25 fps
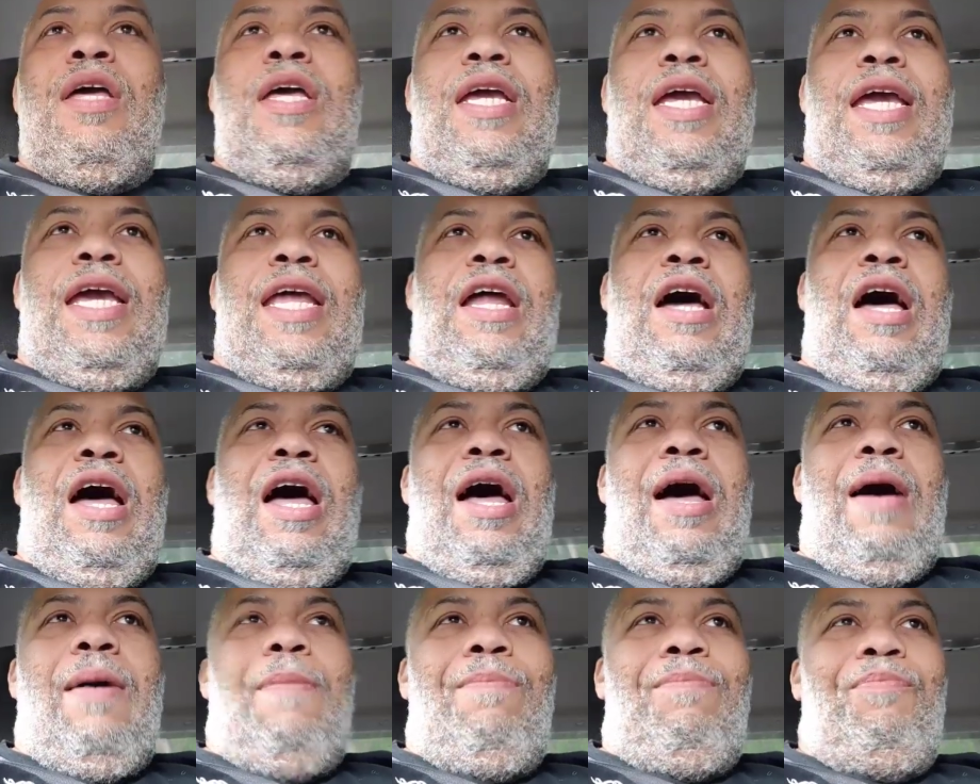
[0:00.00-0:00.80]
And
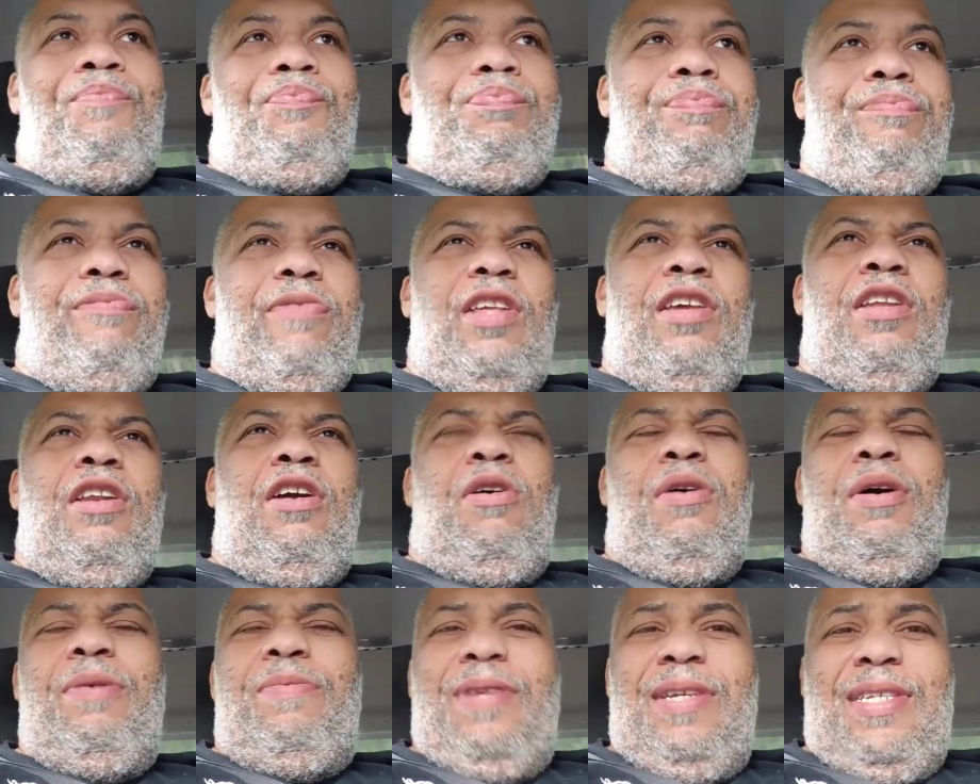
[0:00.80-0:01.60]
um, you
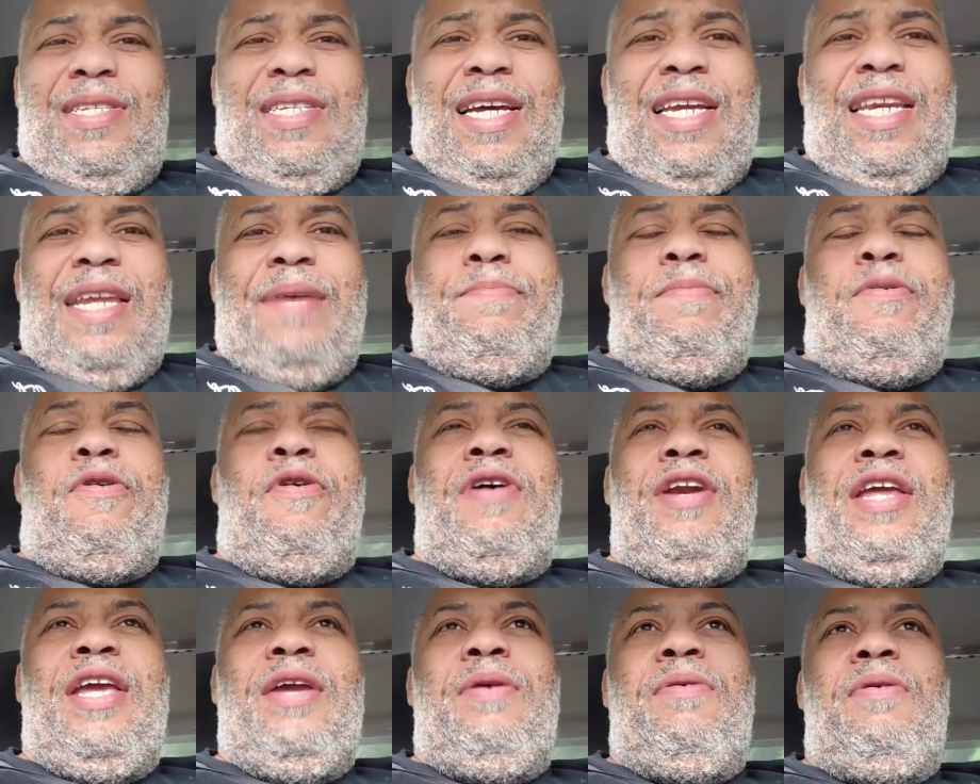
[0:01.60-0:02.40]
know, if the Sunday
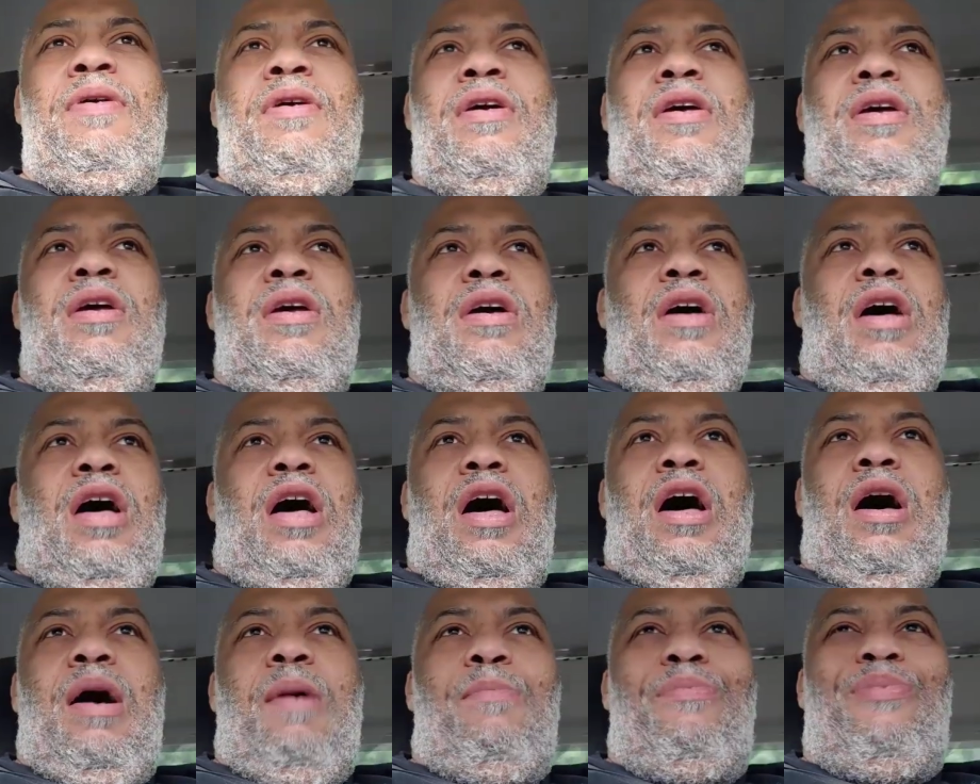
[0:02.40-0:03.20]
morning
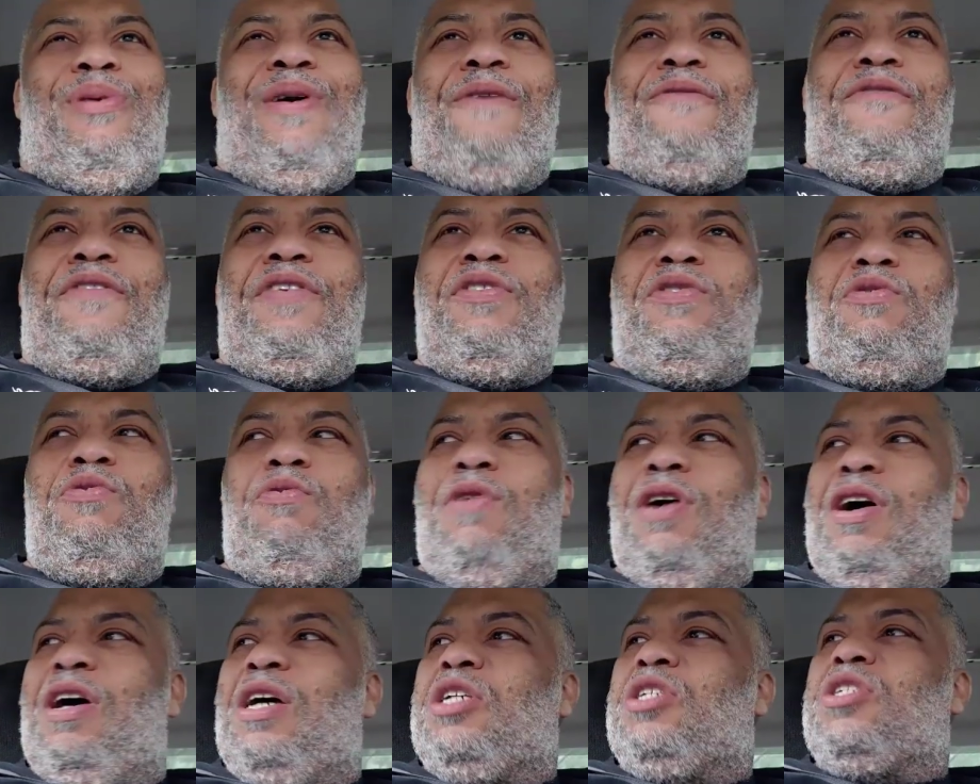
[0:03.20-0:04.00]
um, breakfast
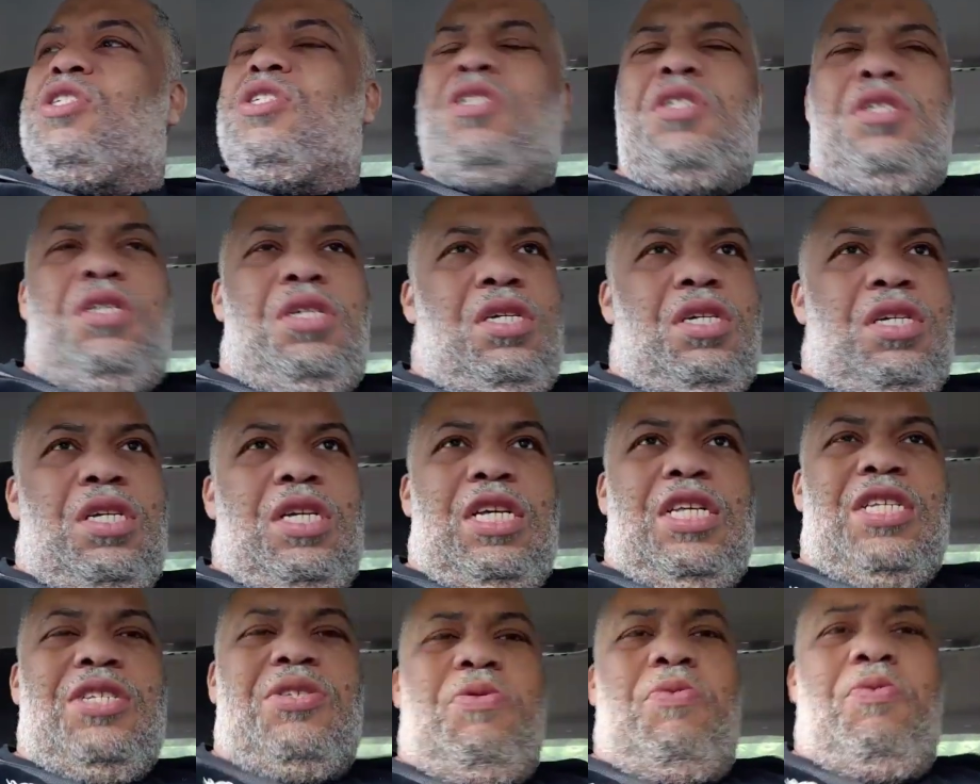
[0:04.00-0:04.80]
rush
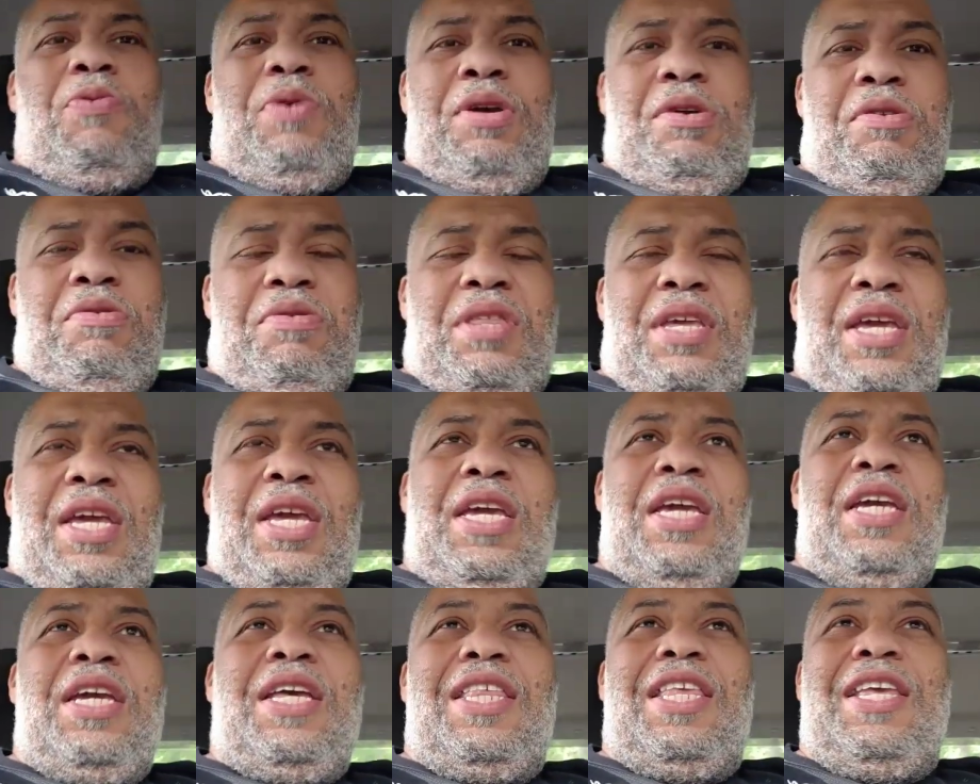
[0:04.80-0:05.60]
is a real
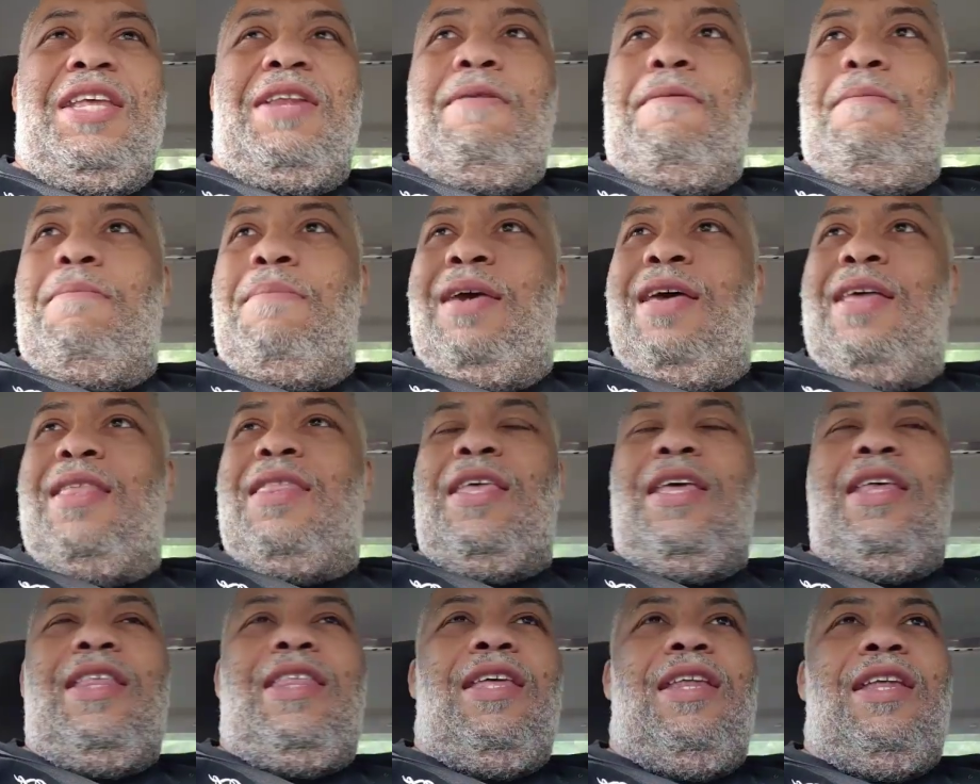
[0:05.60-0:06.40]
thing, is it a myth?
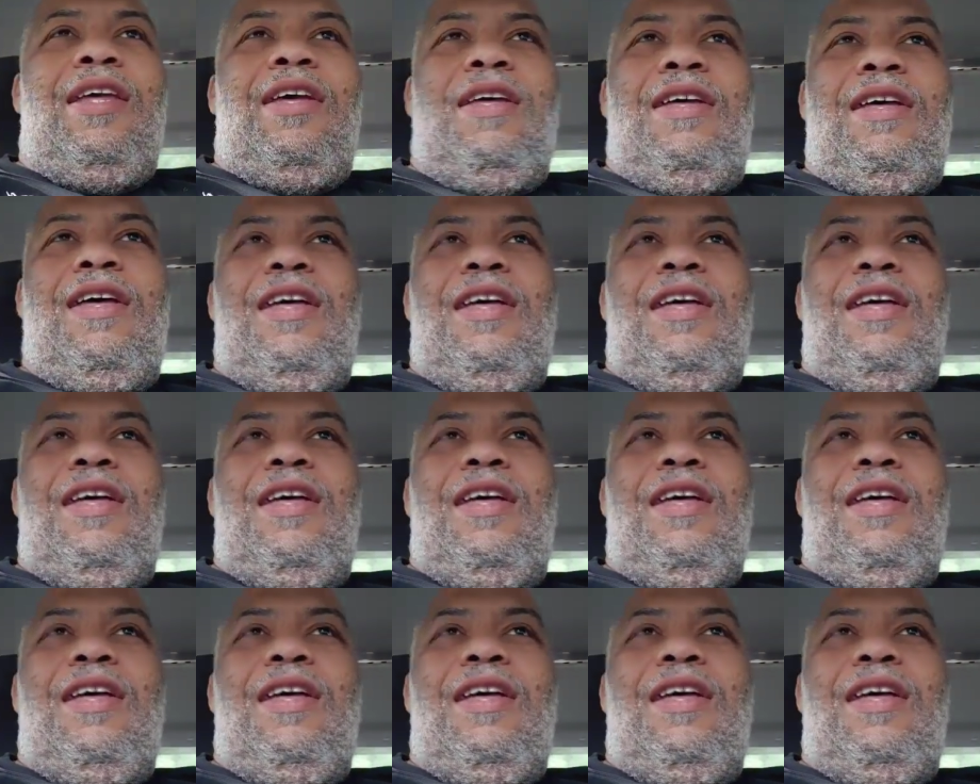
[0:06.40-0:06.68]
Is it a